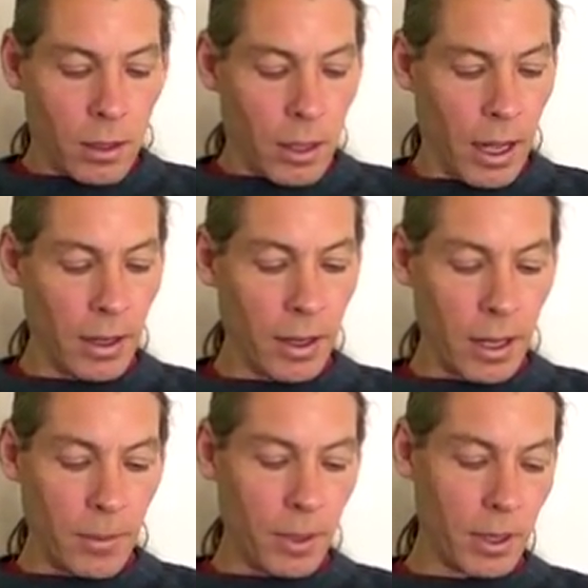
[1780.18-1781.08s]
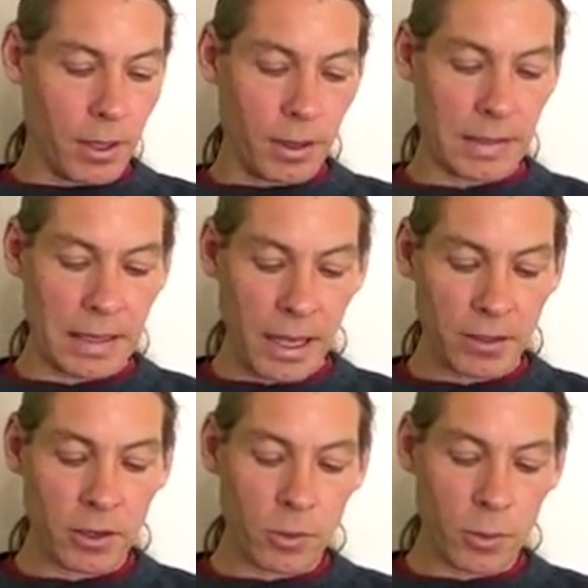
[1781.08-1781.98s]
The
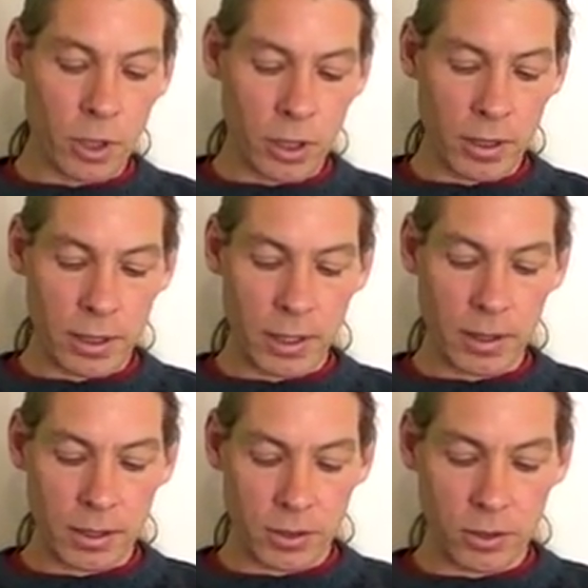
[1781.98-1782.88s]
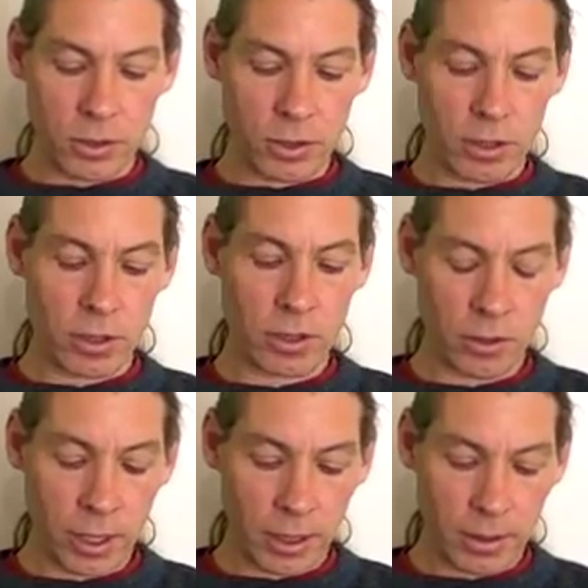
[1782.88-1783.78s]
Sanskrit word in the sutra is
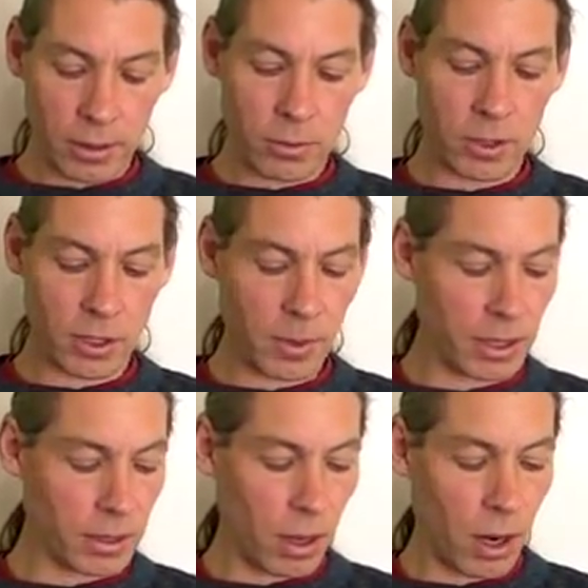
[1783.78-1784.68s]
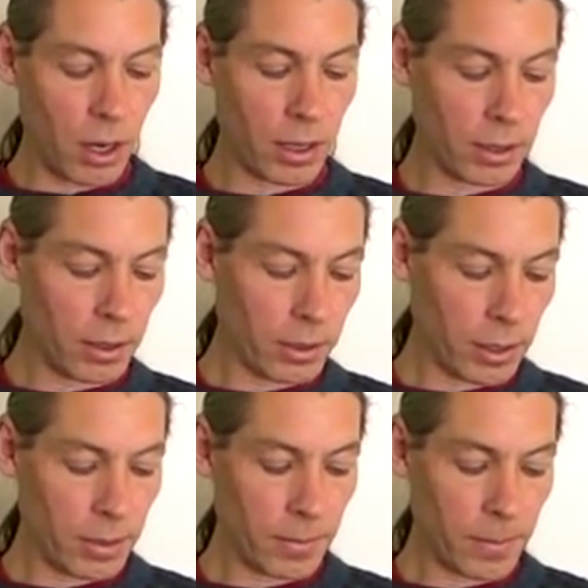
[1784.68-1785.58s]
hrit, which means the heart,
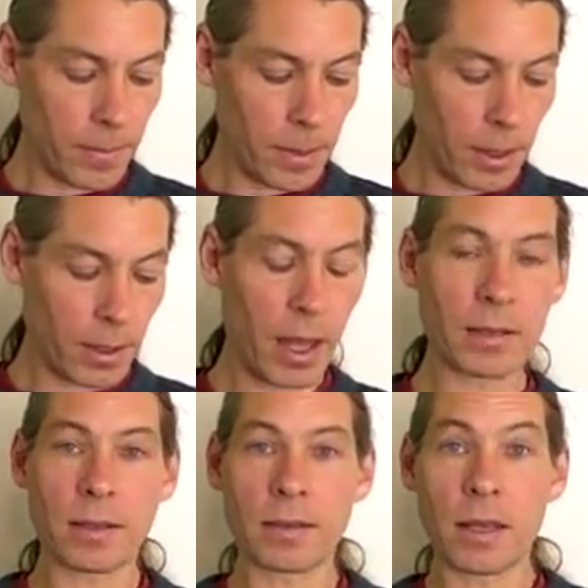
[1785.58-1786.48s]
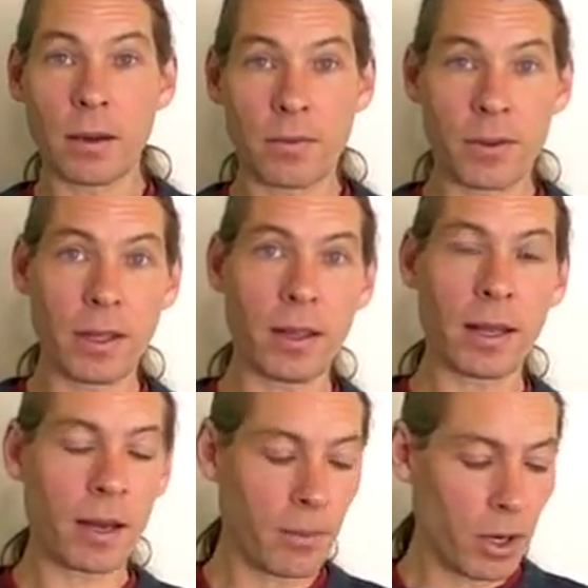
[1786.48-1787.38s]
literally, as the seat of feeling
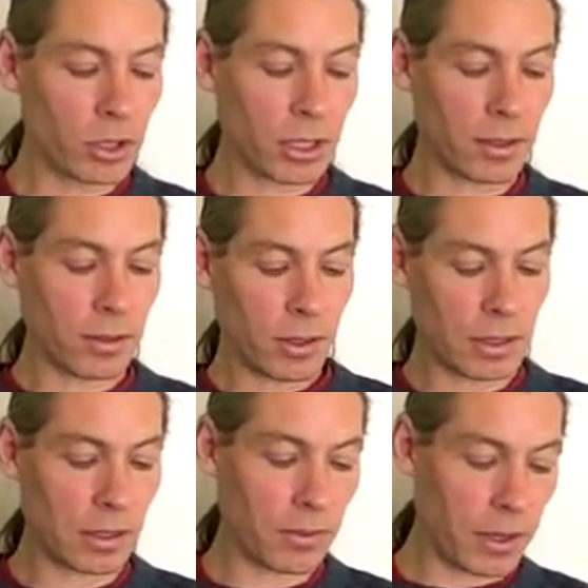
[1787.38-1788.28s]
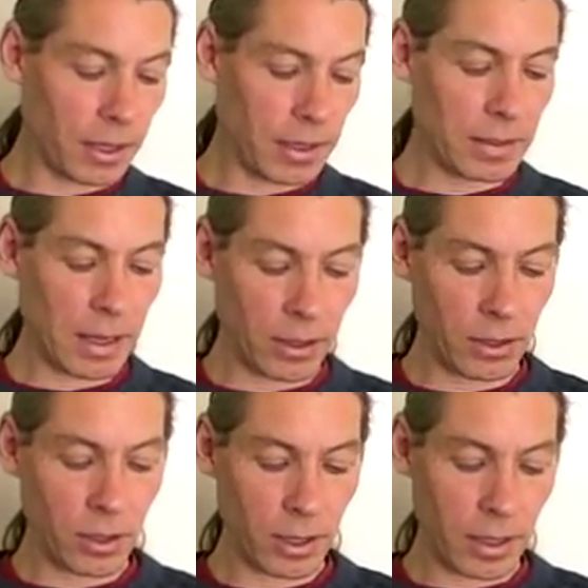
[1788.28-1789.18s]
and emotion. So it's this feeling
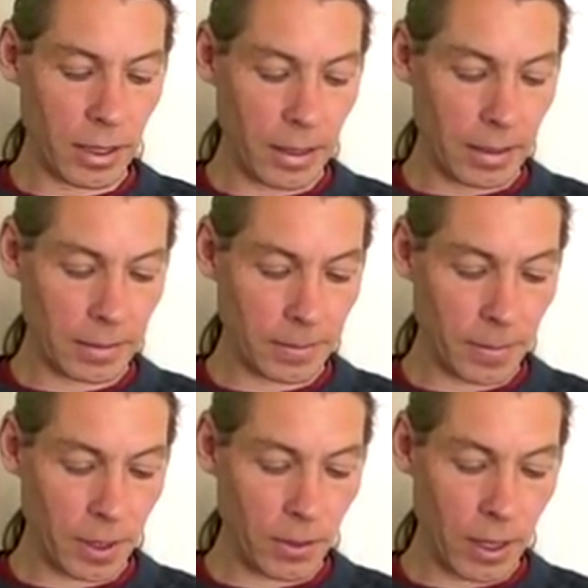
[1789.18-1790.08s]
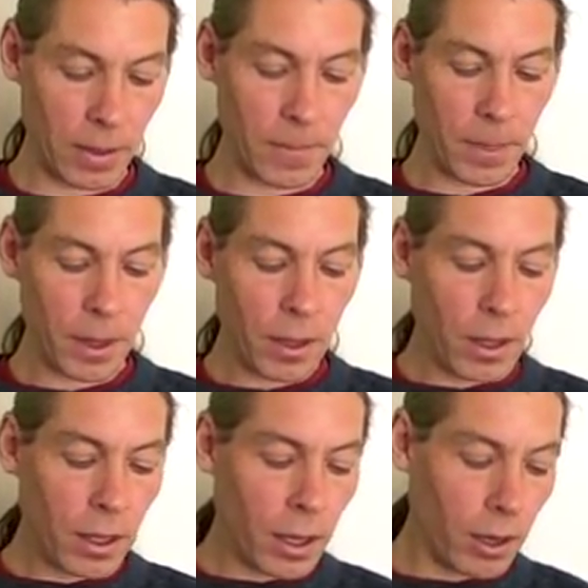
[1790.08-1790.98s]
center in us. Okay?
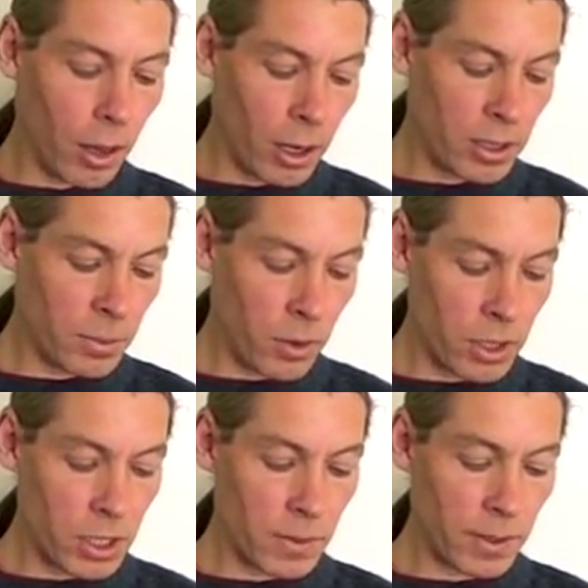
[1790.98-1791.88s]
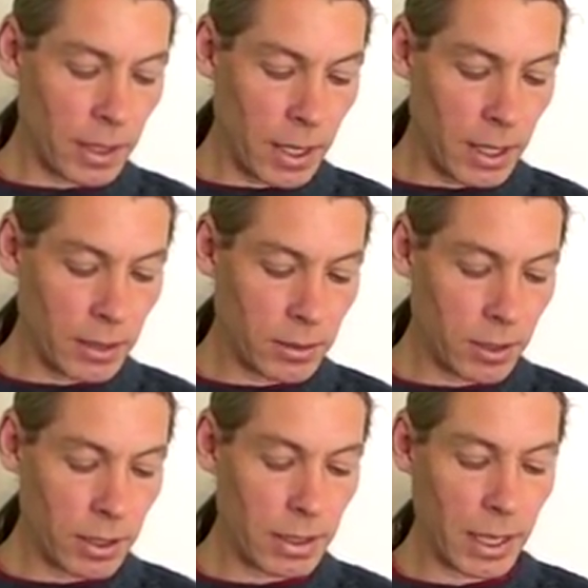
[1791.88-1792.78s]
A large portion of the lungs are
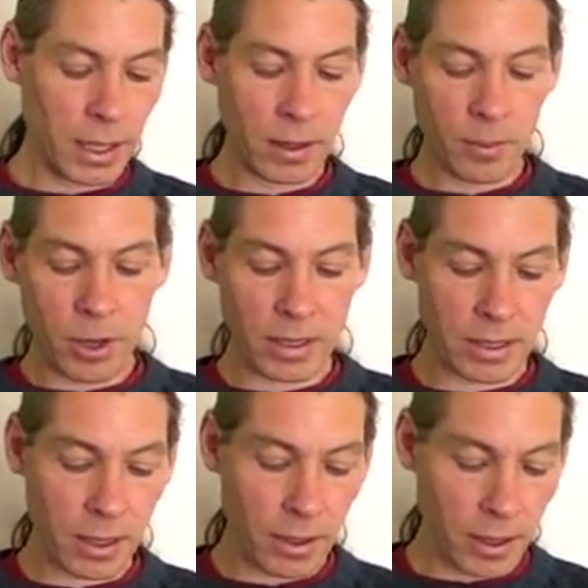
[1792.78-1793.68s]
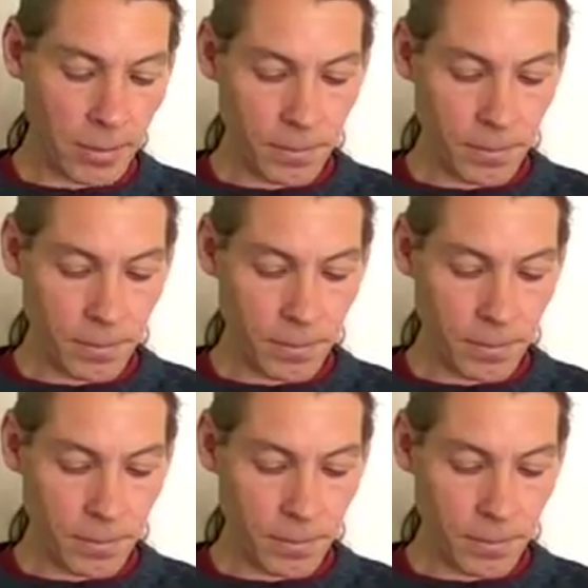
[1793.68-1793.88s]
contained in the breast area.